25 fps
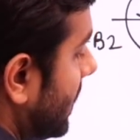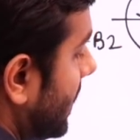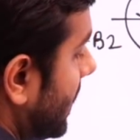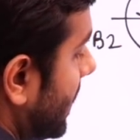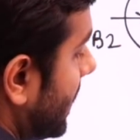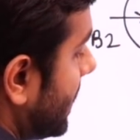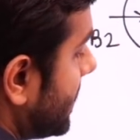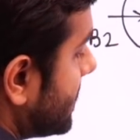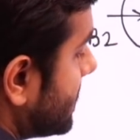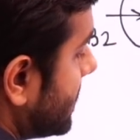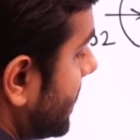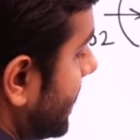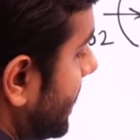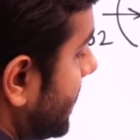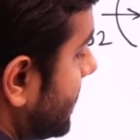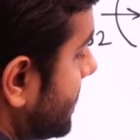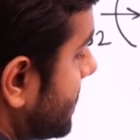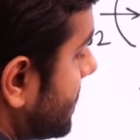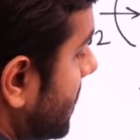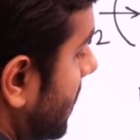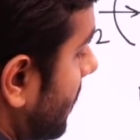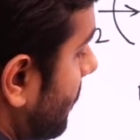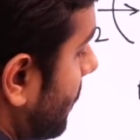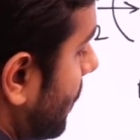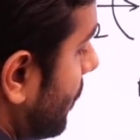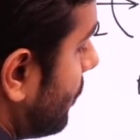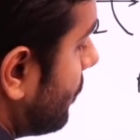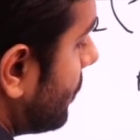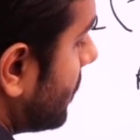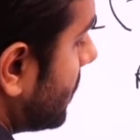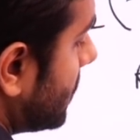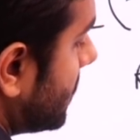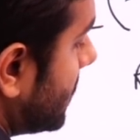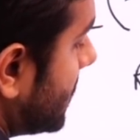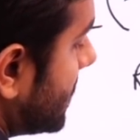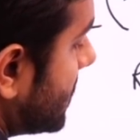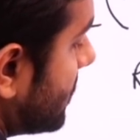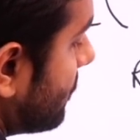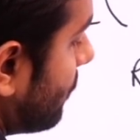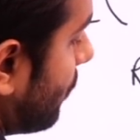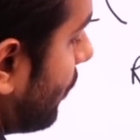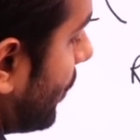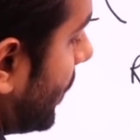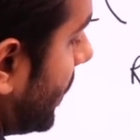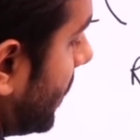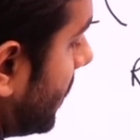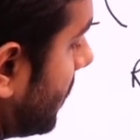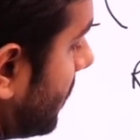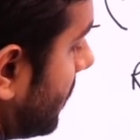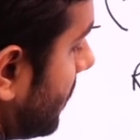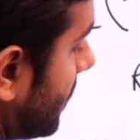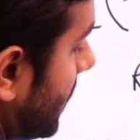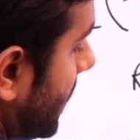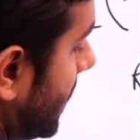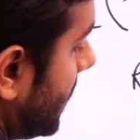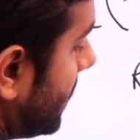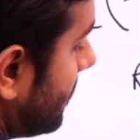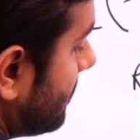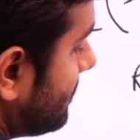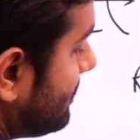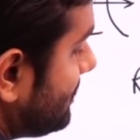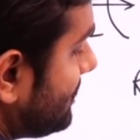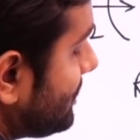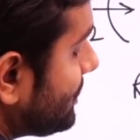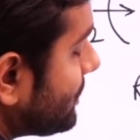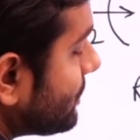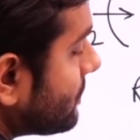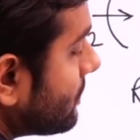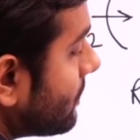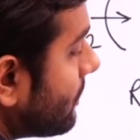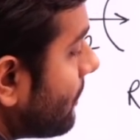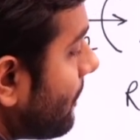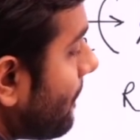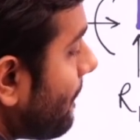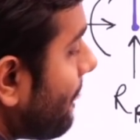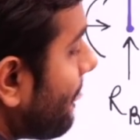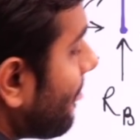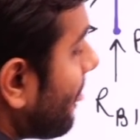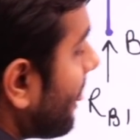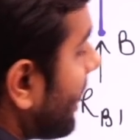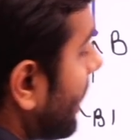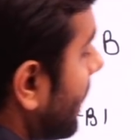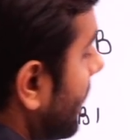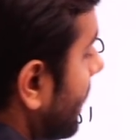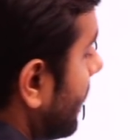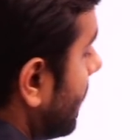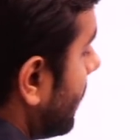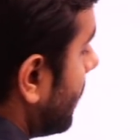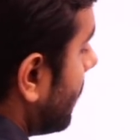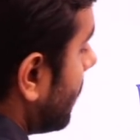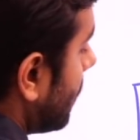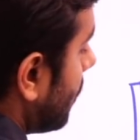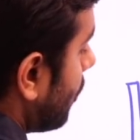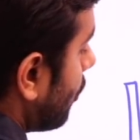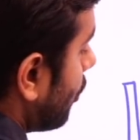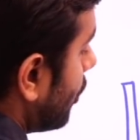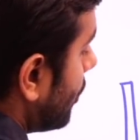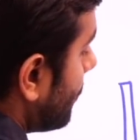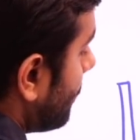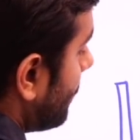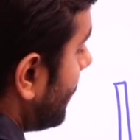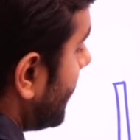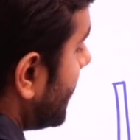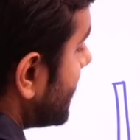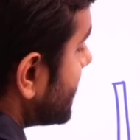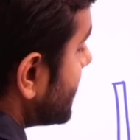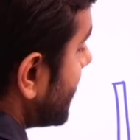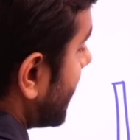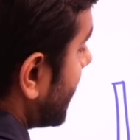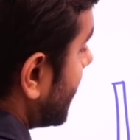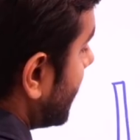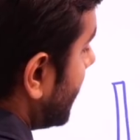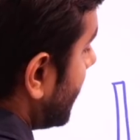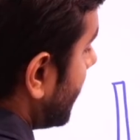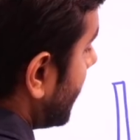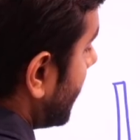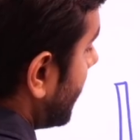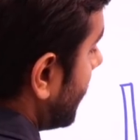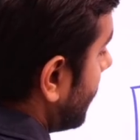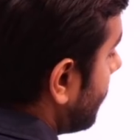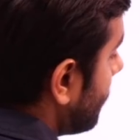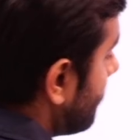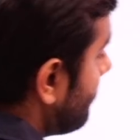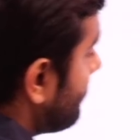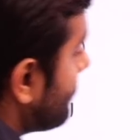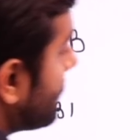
It is hinged about this point, right? Load P is acting here.